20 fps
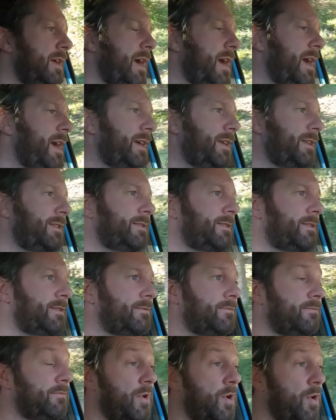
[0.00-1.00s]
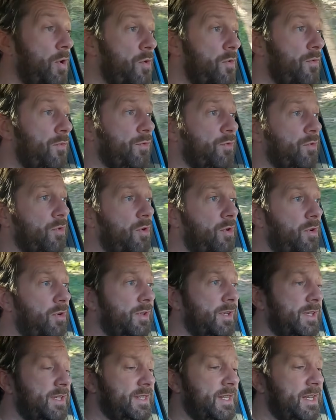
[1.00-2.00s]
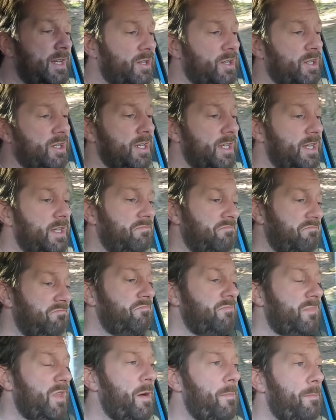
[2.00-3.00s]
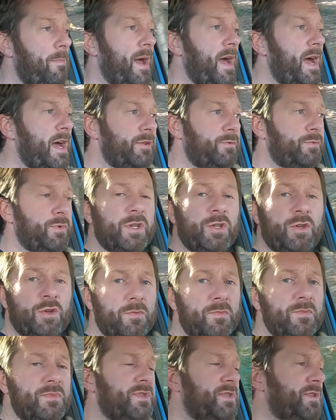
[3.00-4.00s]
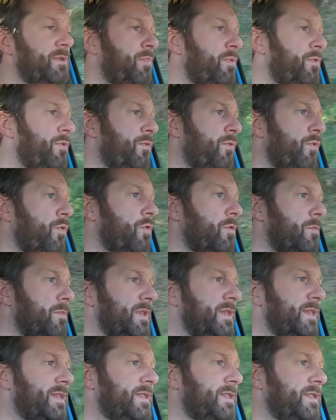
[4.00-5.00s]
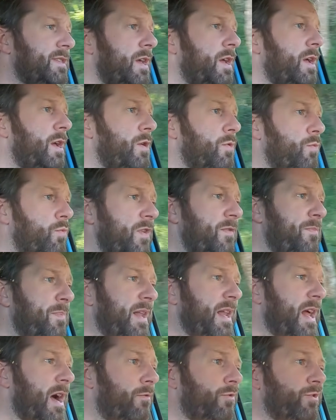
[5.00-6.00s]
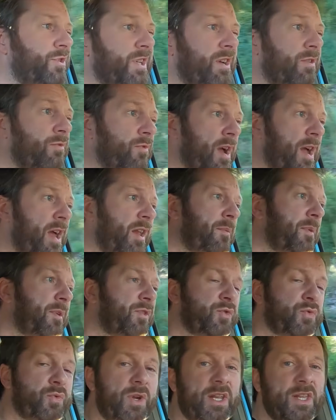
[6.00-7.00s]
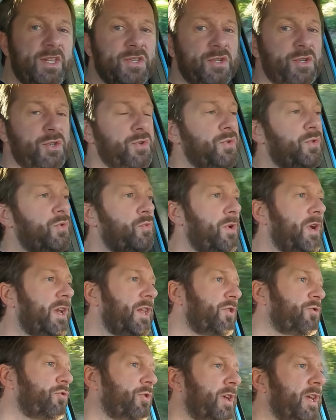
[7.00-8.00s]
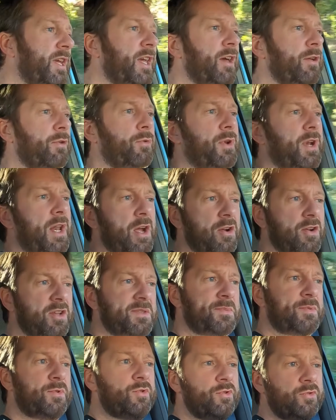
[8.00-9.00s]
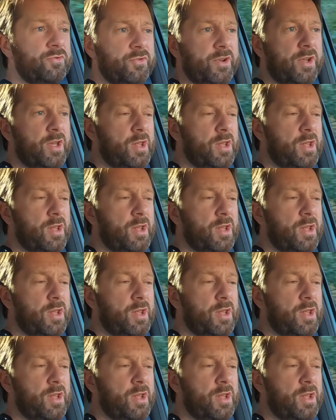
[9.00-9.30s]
And overall, it's actually not bad when it comes to performance. We've been averaging around about 22-23 kilowatt hours per 100